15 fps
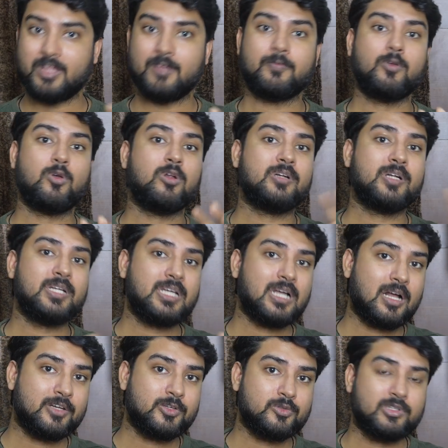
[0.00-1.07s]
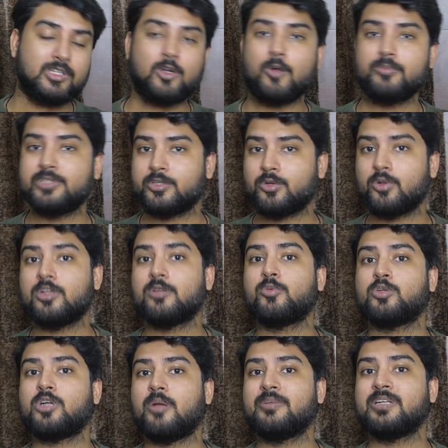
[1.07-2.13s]
if you already are using object oriented
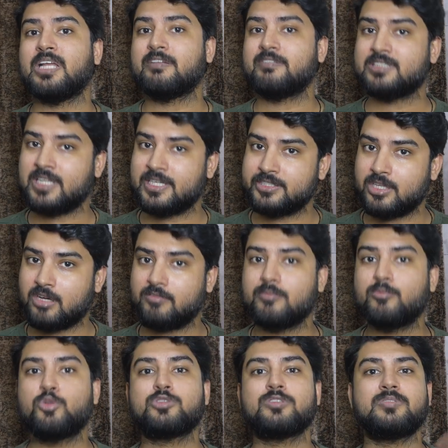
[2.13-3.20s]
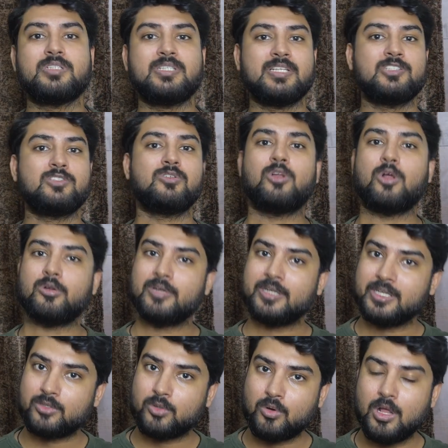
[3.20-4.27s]
programming language like java most of the things you'll
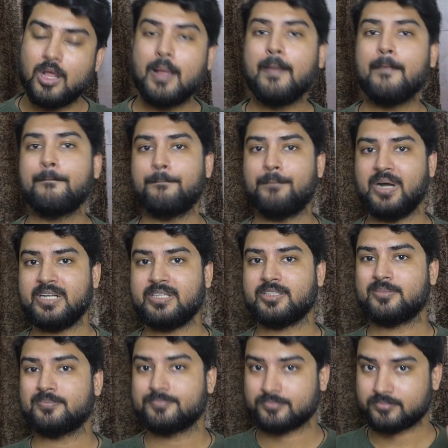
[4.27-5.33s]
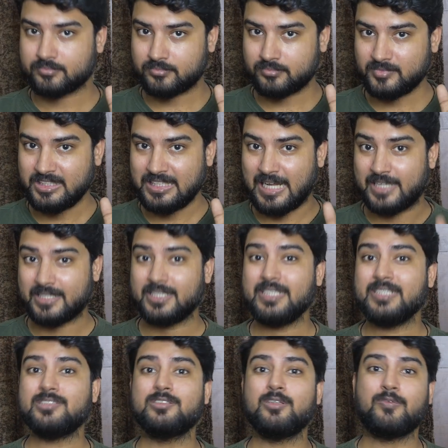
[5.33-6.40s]
already know but at
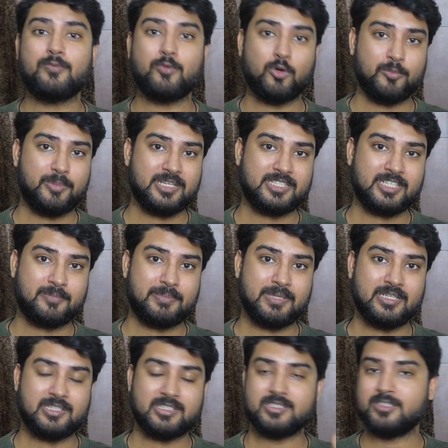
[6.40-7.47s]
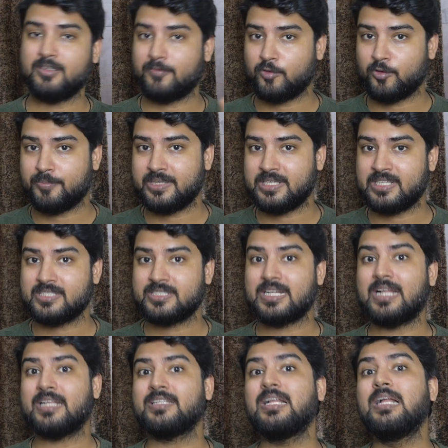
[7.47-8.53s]
least the four basic pillars the four pillars
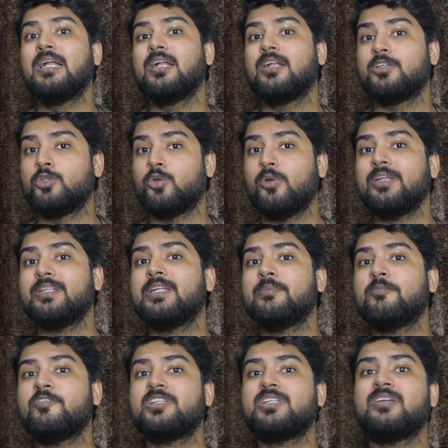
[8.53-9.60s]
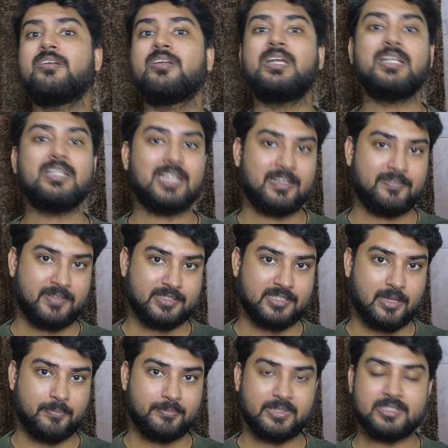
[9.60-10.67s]
and knowing them with a real life
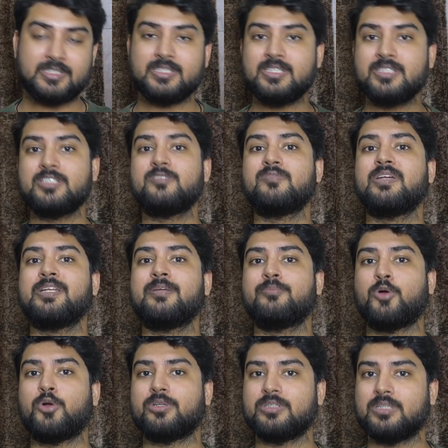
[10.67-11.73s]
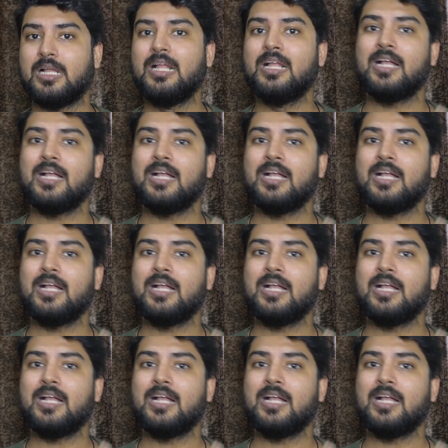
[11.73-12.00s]
examples this is very important